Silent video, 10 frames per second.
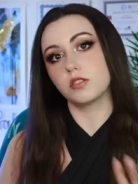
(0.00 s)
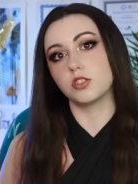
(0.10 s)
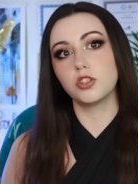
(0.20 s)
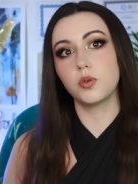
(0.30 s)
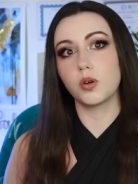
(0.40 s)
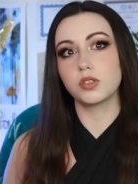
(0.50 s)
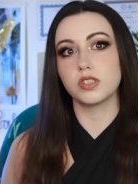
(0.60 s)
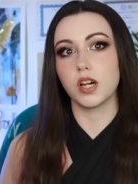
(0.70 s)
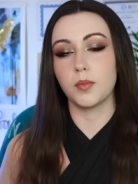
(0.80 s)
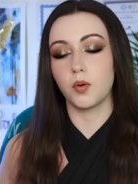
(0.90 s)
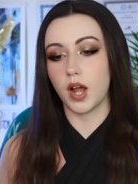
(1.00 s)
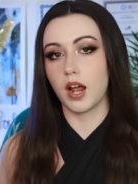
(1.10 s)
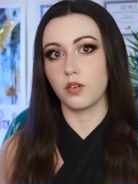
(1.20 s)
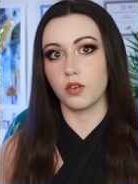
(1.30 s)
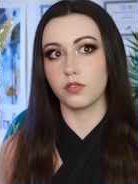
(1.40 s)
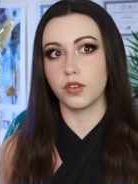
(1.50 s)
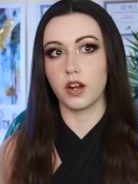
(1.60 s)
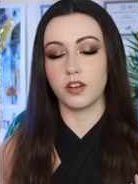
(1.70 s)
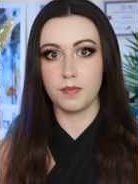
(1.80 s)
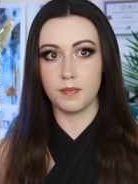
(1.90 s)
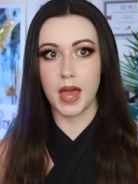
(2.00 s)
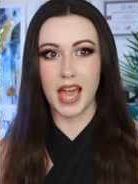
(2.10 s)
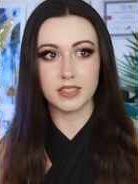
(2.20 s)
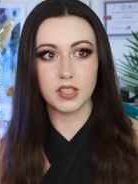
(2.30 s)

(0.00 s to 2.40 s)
The two alters I'm aware of that I've met,